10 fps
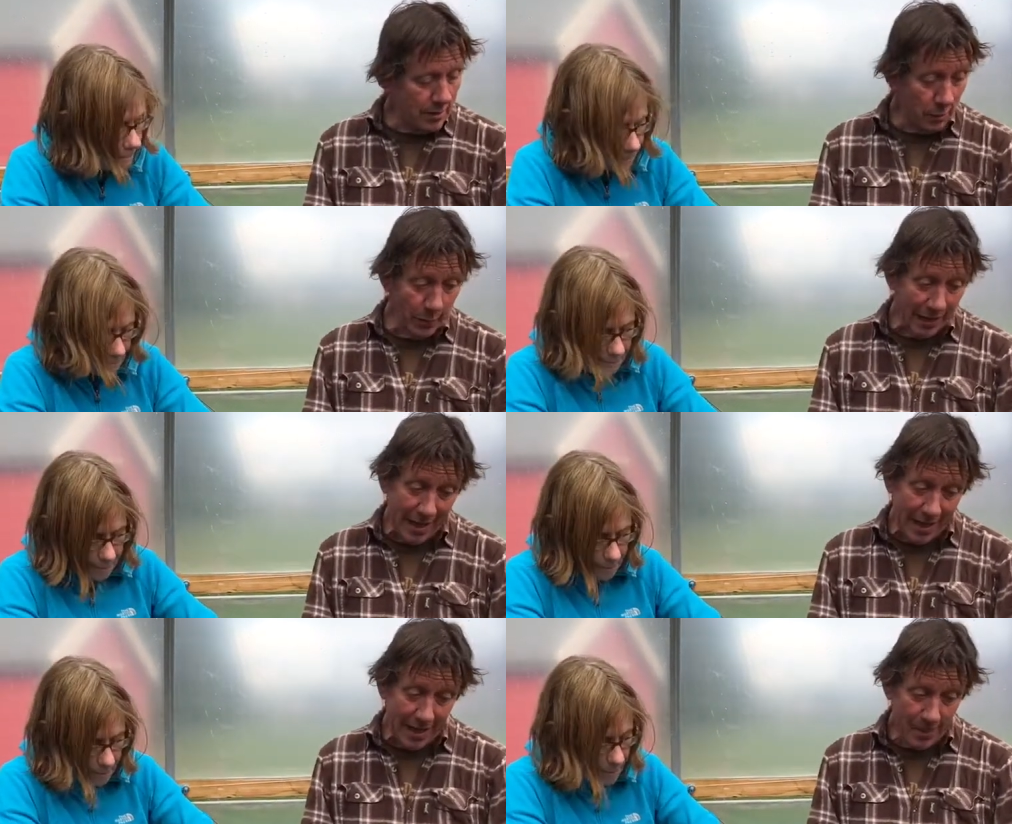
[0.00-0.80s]

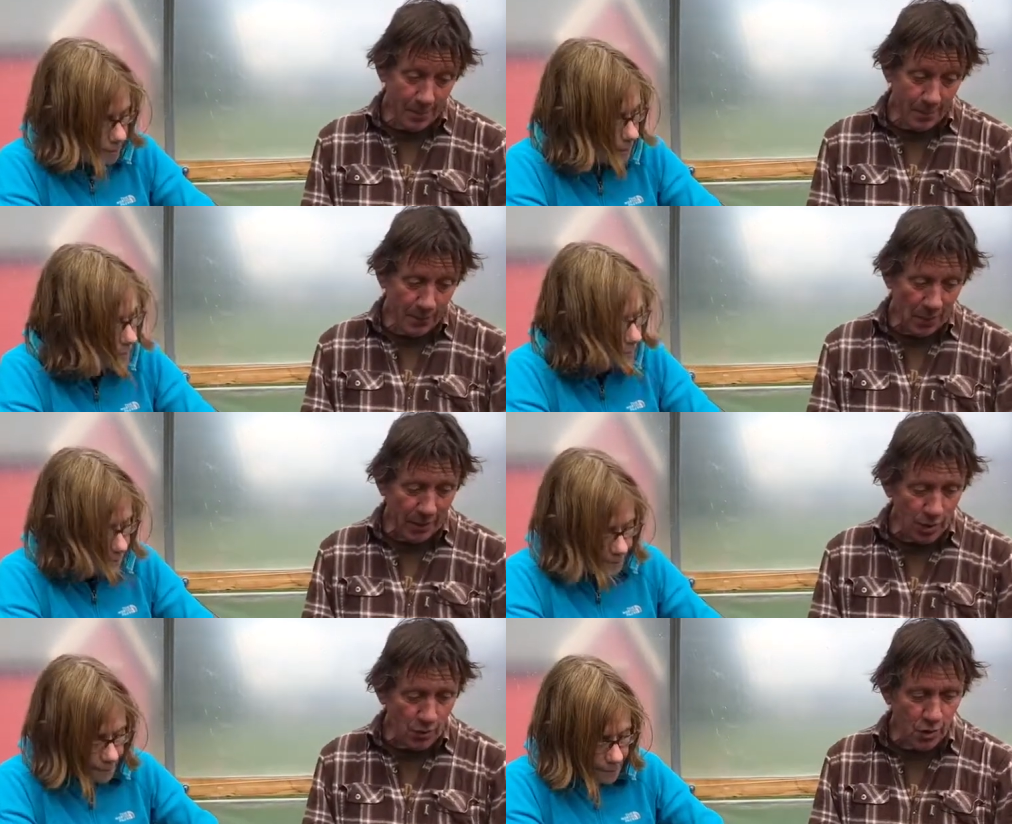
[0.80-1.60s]
Speaker 1: Lobelia,
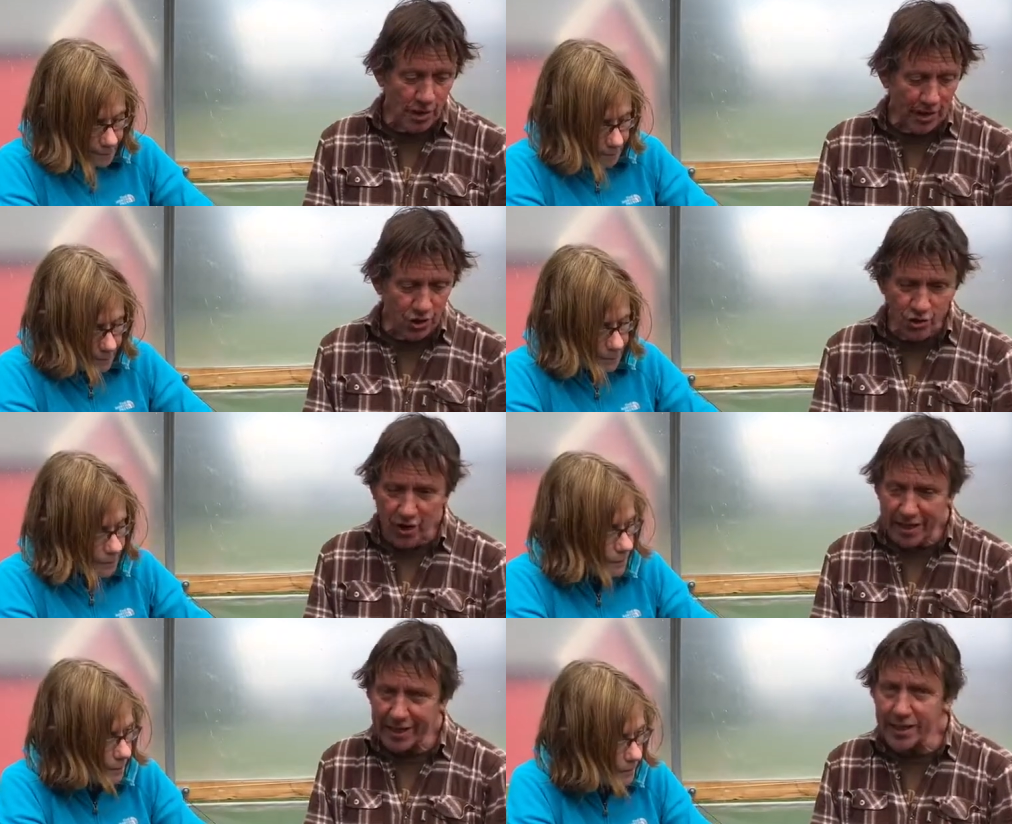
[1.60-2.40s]
but you also get
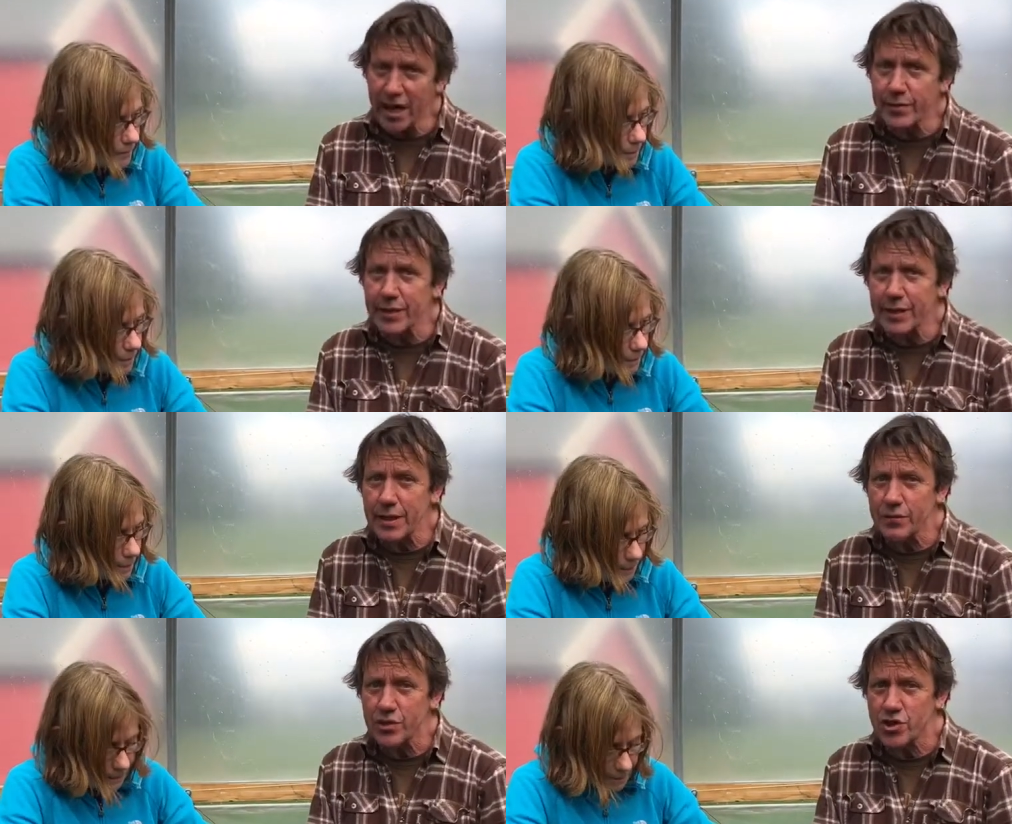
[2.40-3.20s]
trailing
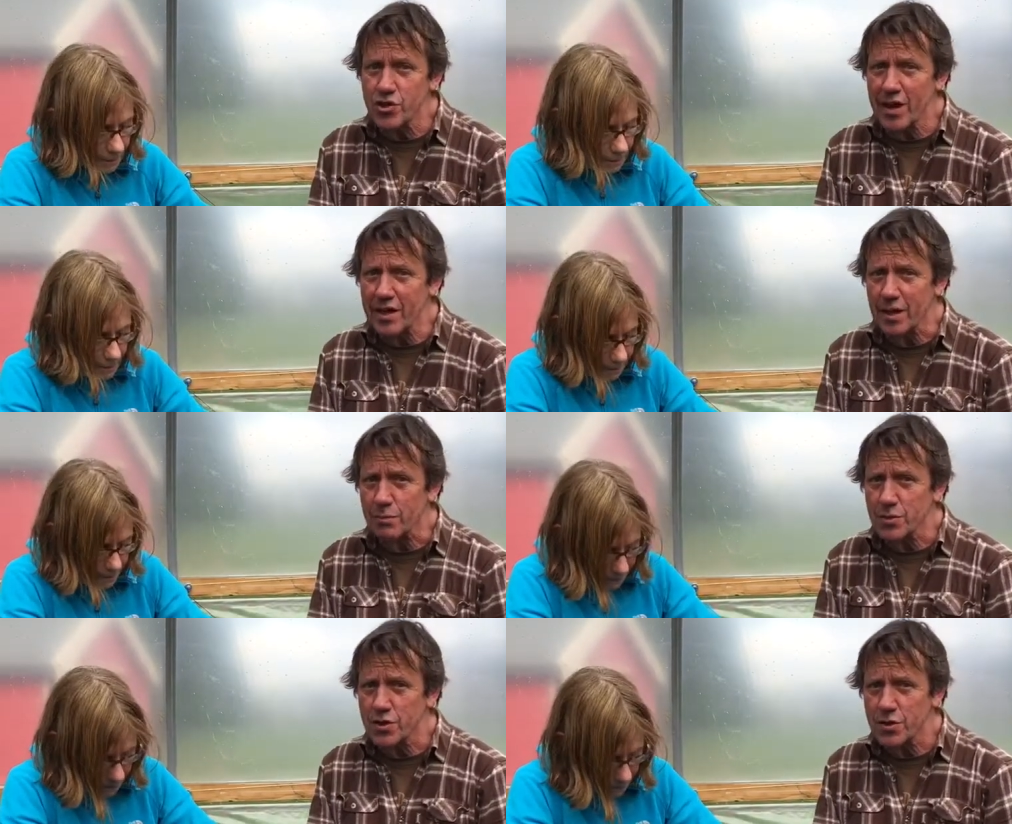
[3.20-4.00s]
ivy-leaved
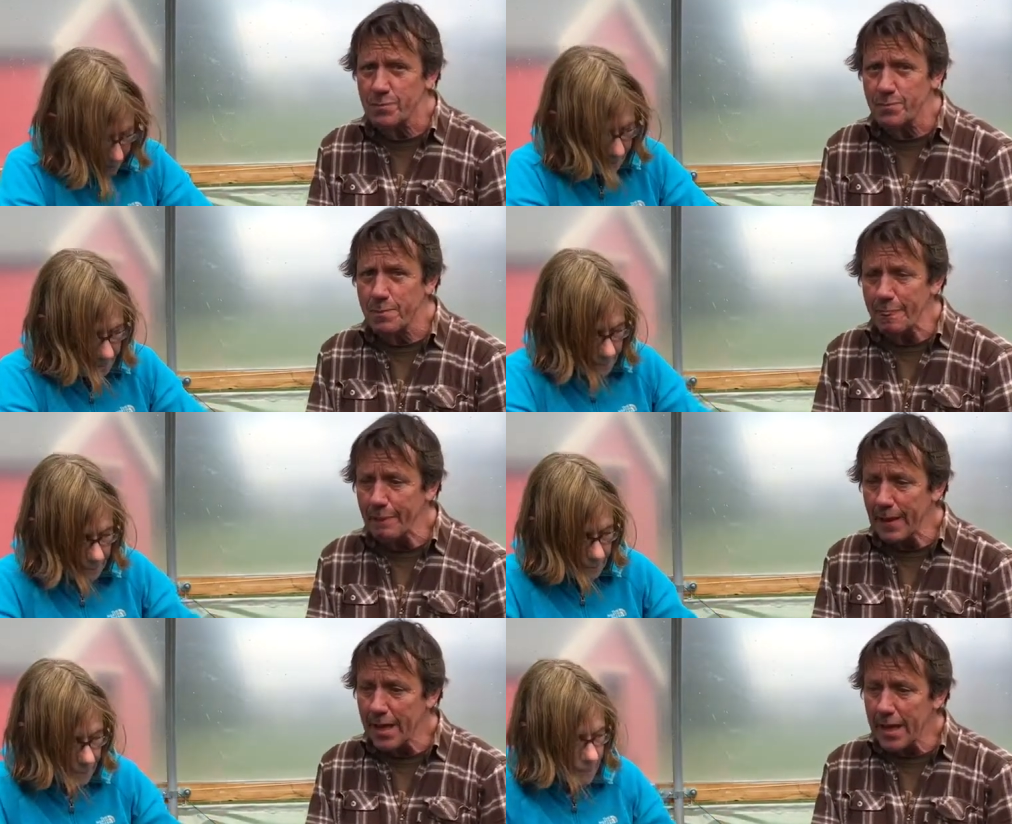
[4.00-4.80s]
geraniums.
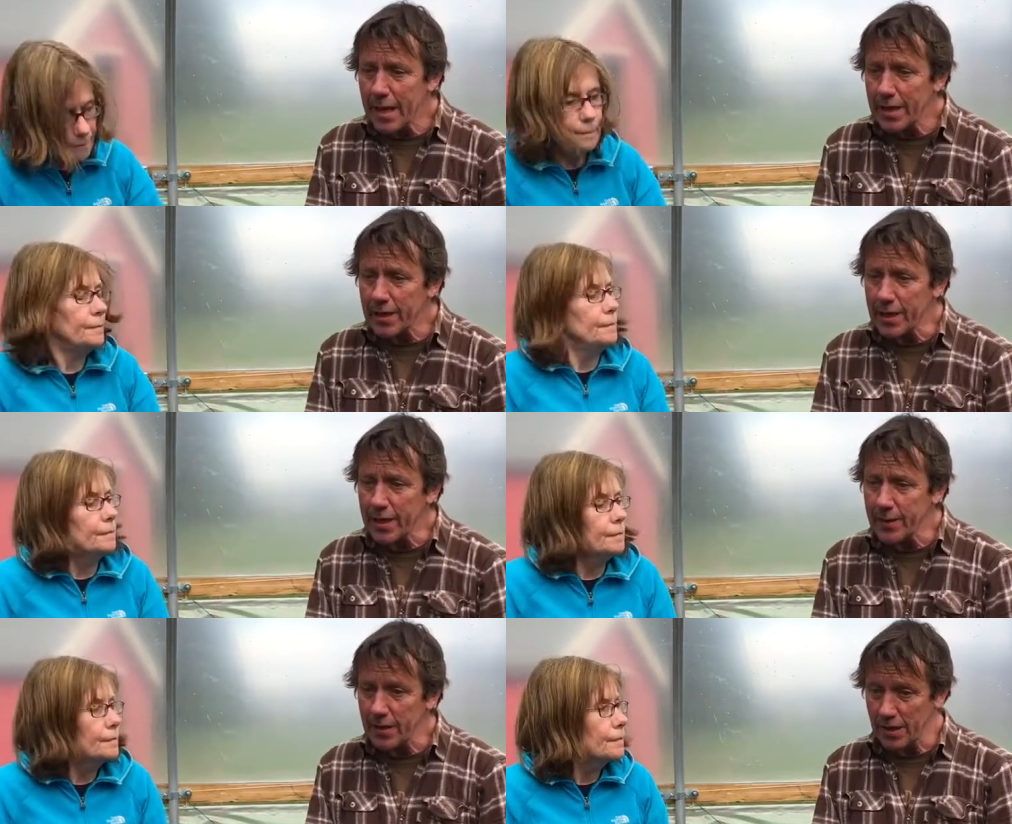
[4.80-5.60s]
Mm-hmm.
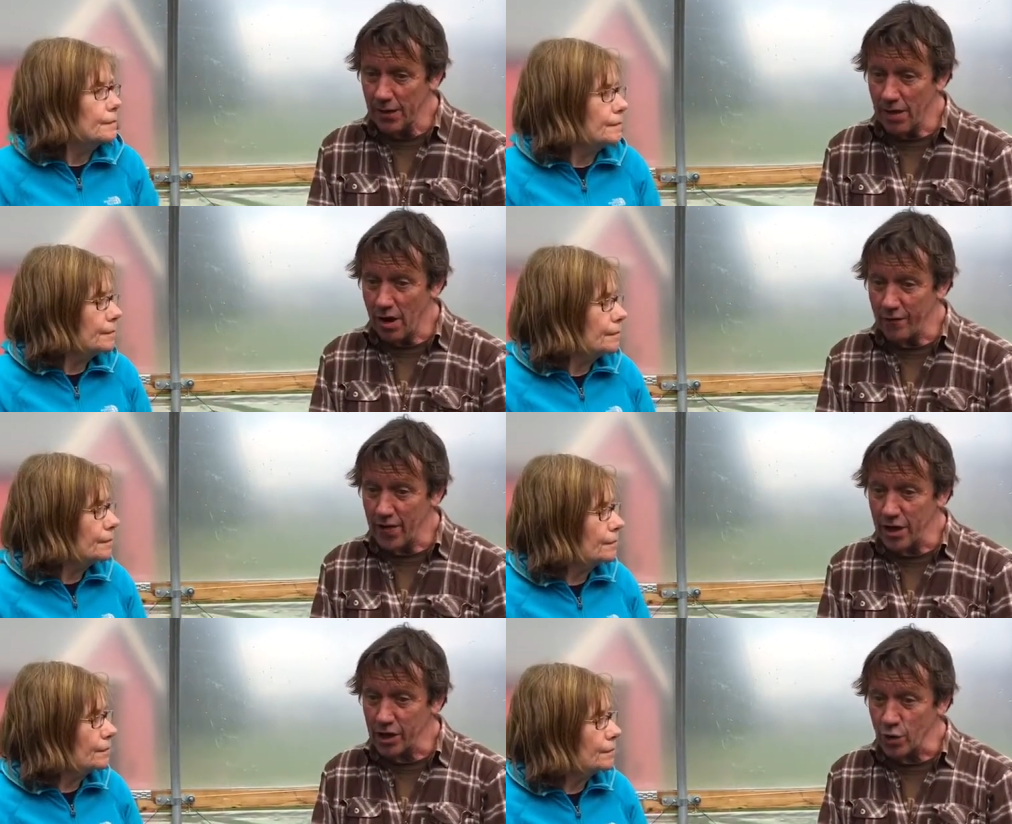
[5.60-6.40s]
They are
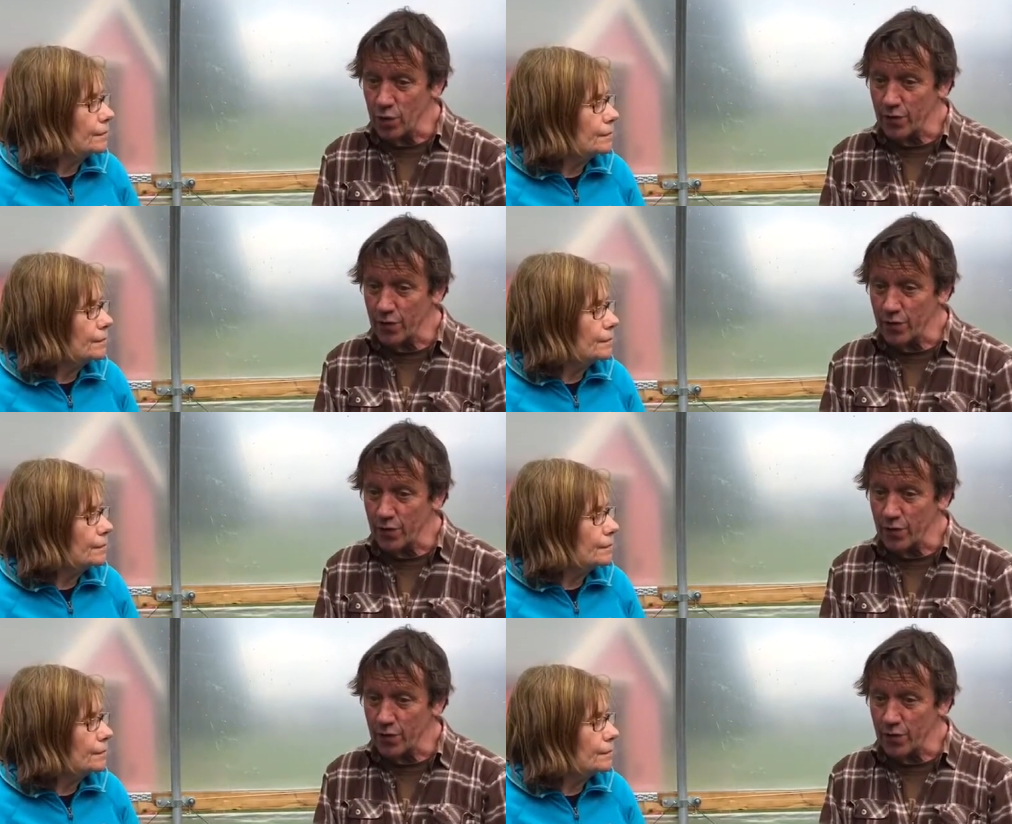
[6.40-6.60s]
very good